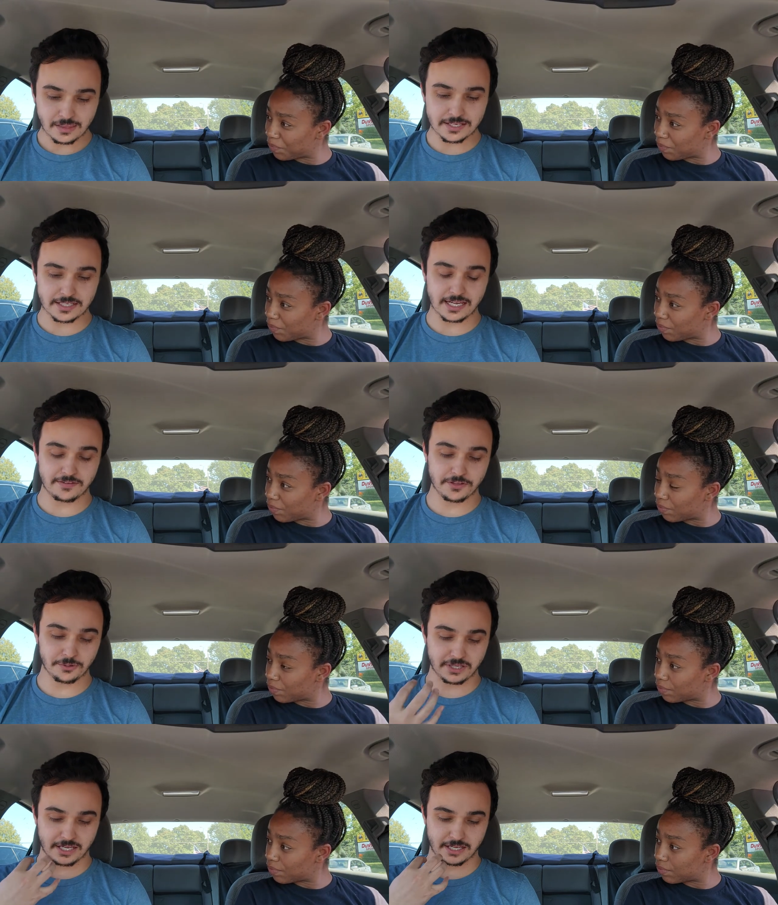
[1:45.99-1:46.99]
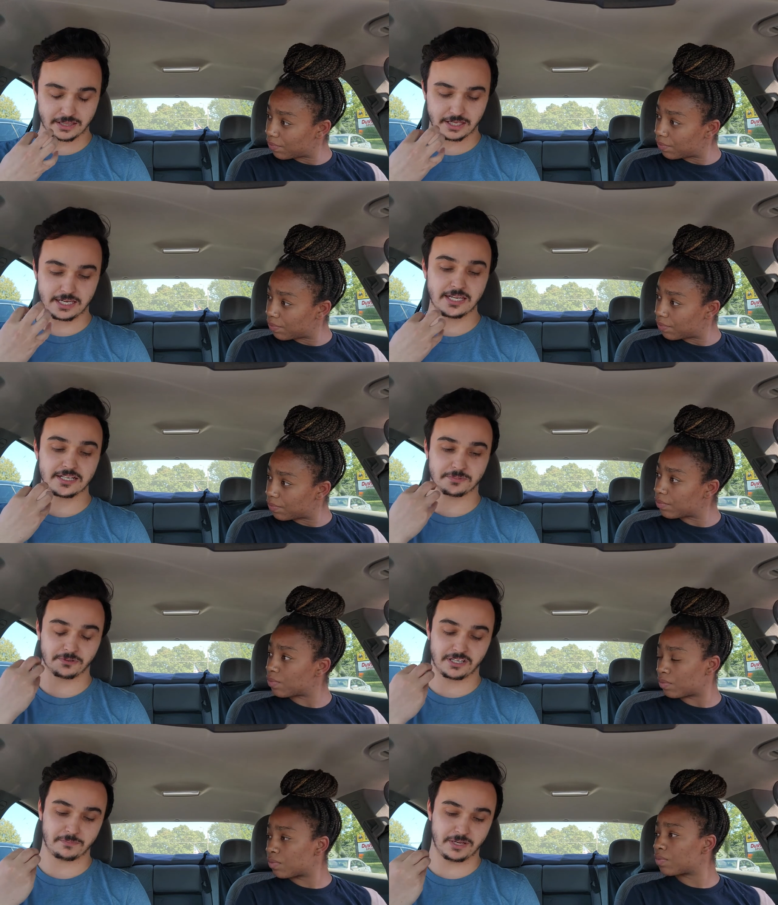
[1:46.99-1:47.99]
Speaker 1: is that even though the the heat is
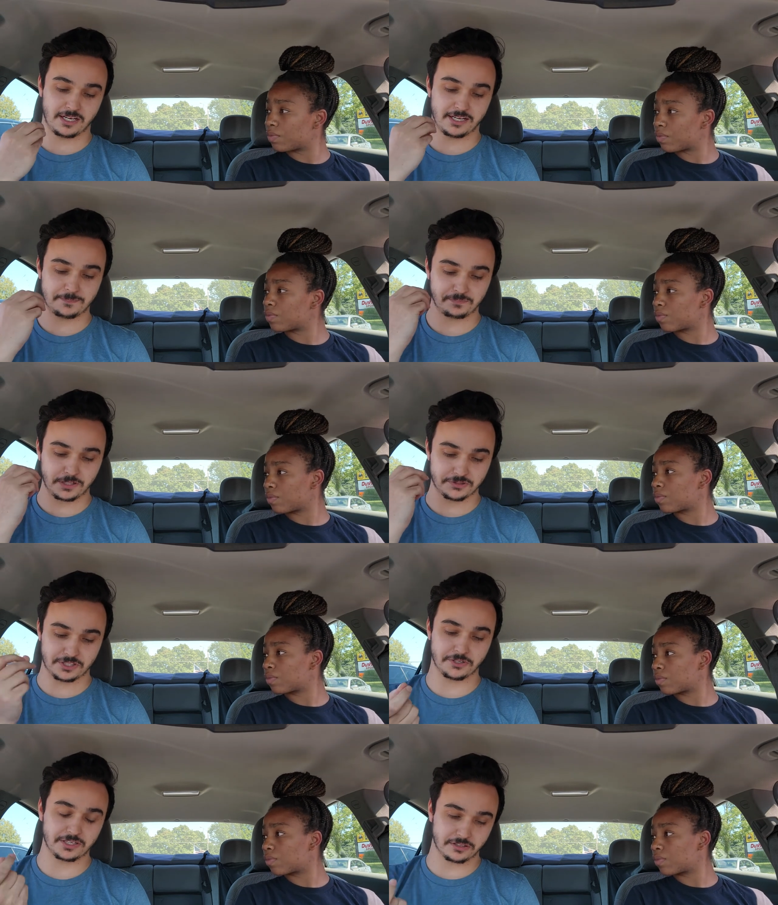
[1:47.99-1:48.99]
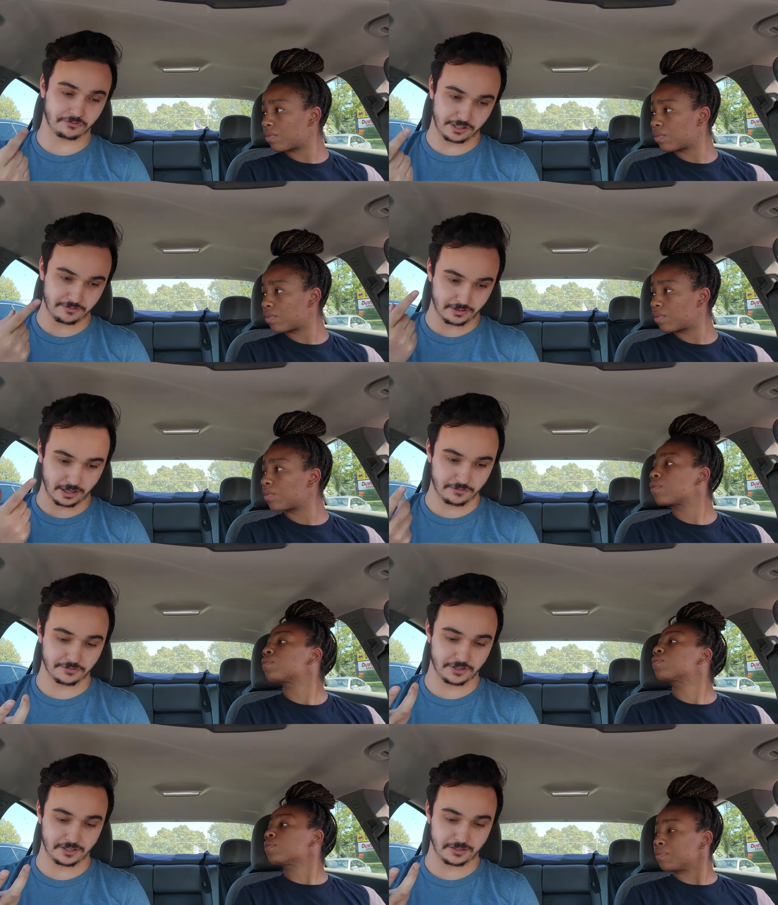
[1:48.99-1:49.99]
pretty immediate, you still get the flavor
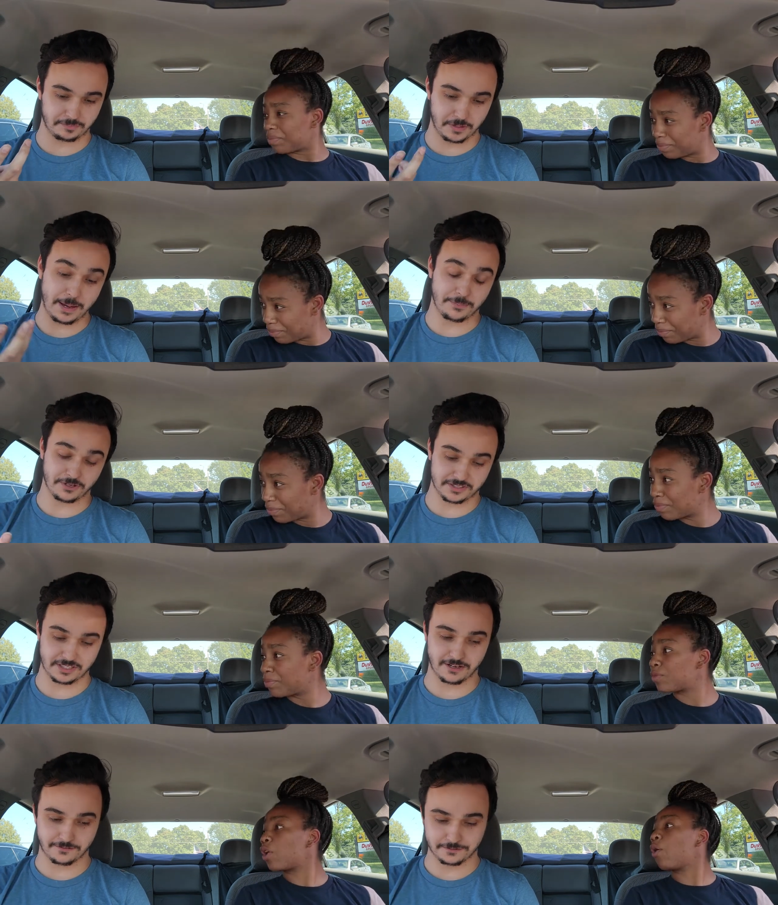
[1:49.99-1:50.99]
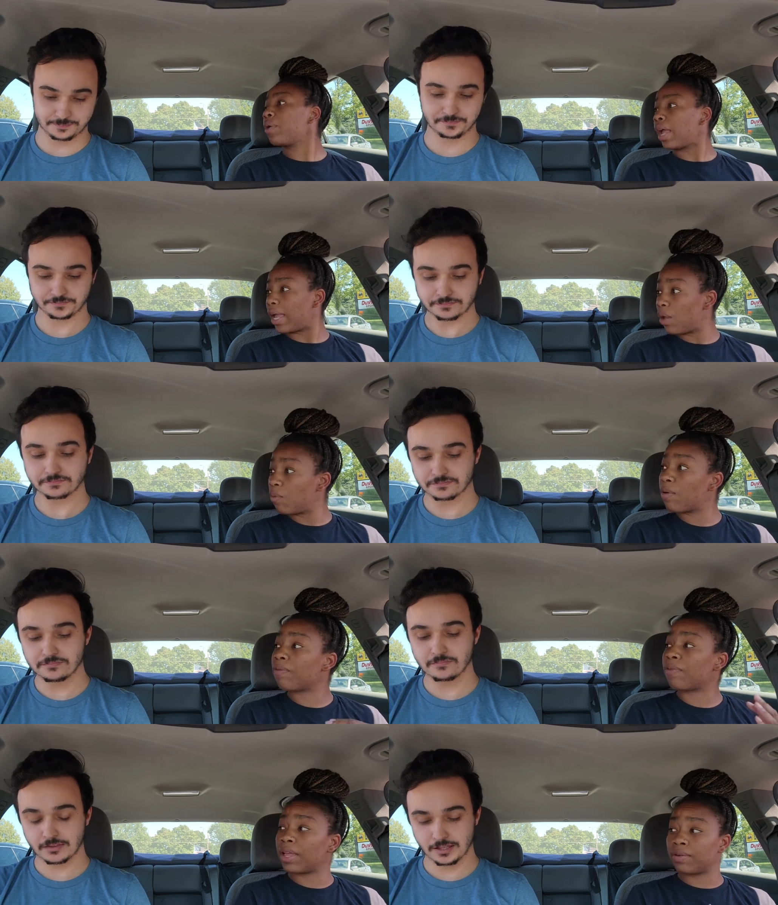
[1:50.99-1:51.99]
of the the pepper itself.
Speaker 2: Okay. And what
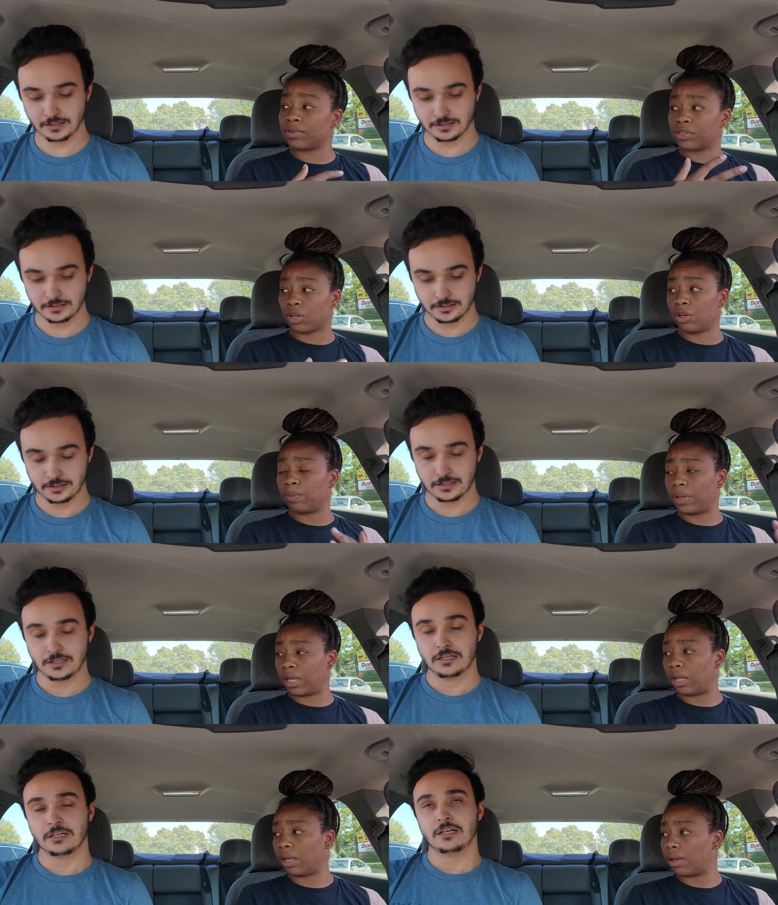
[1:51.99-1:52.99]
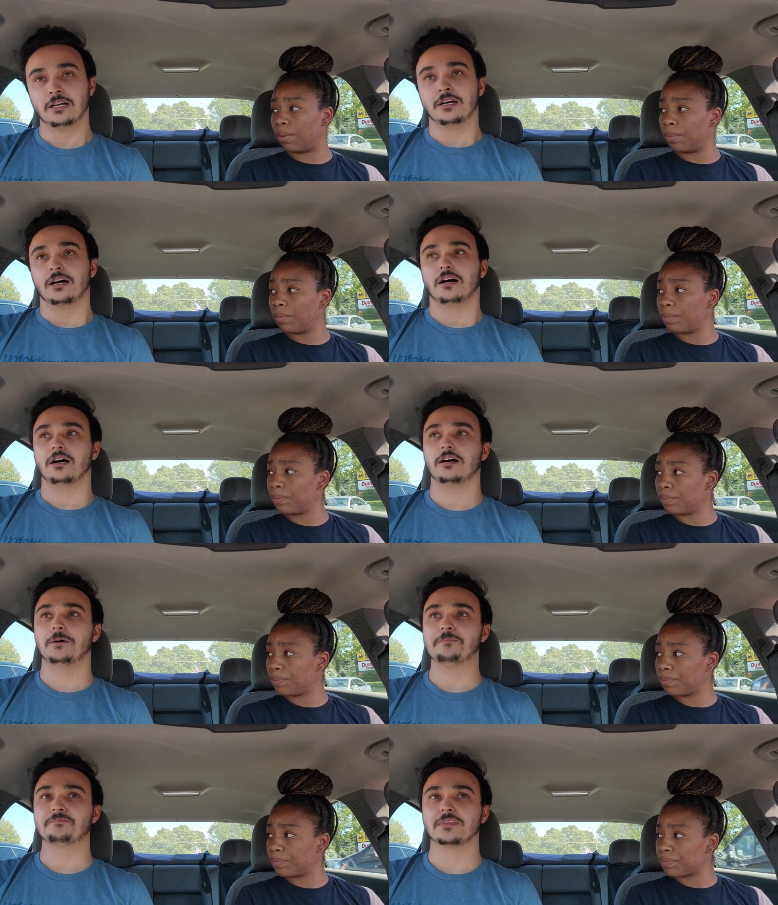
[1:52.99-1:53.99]
flavors are you picking up?
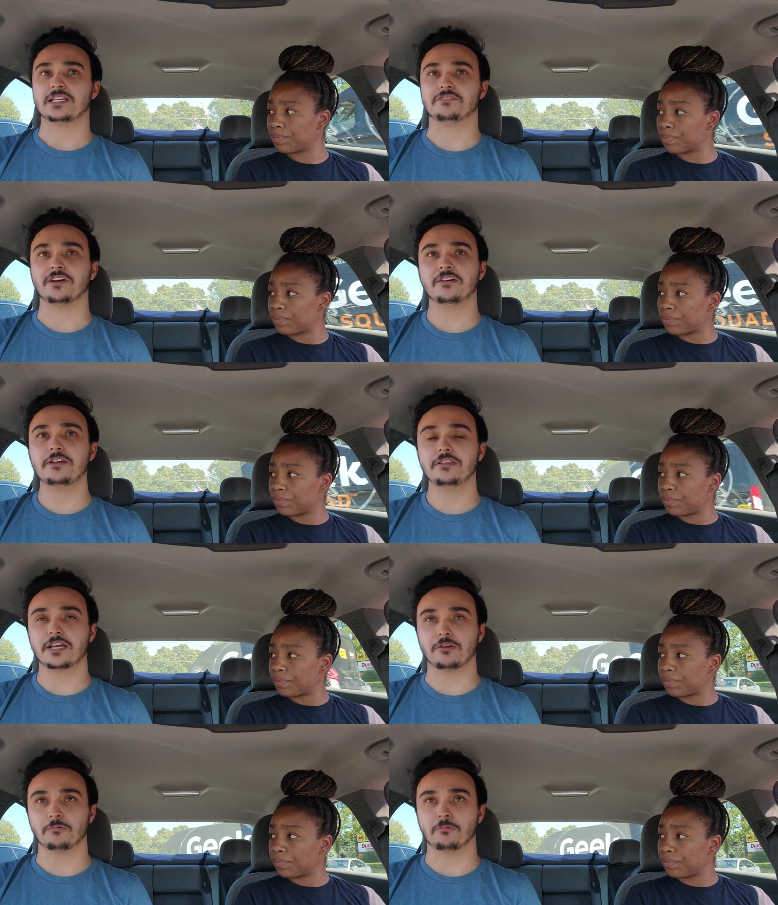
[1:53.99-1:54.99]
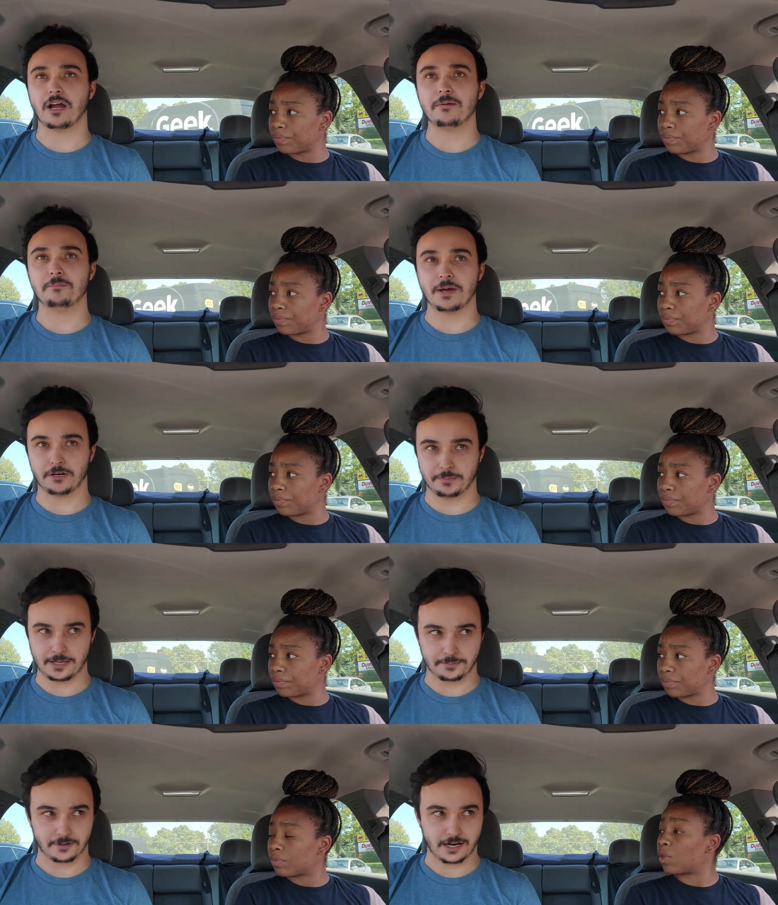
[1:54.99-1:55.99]
Speaker 1: It's very like red bell
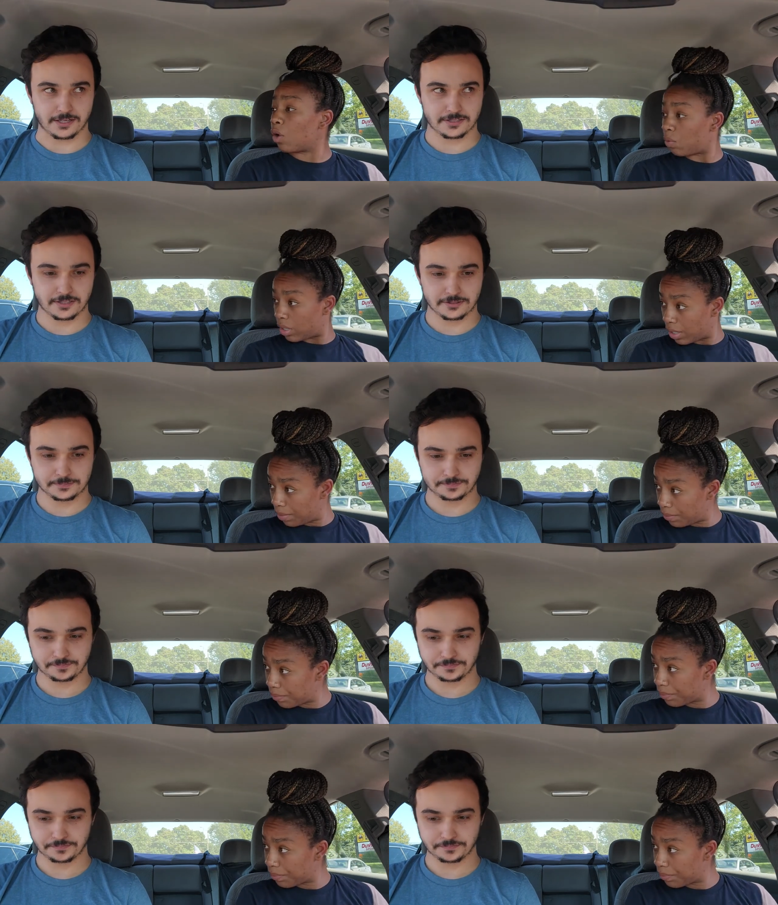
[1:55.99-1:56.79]
pepper esque. Okay.